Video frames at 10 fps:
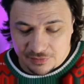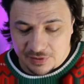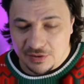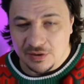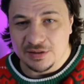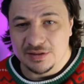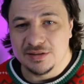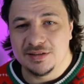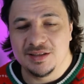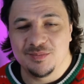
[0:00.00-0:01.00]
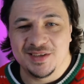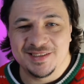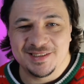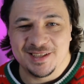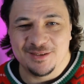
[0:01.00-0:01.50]
and see
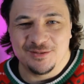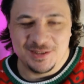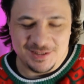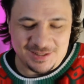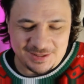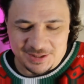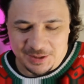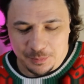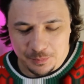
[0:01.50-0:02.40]
myself in the stream,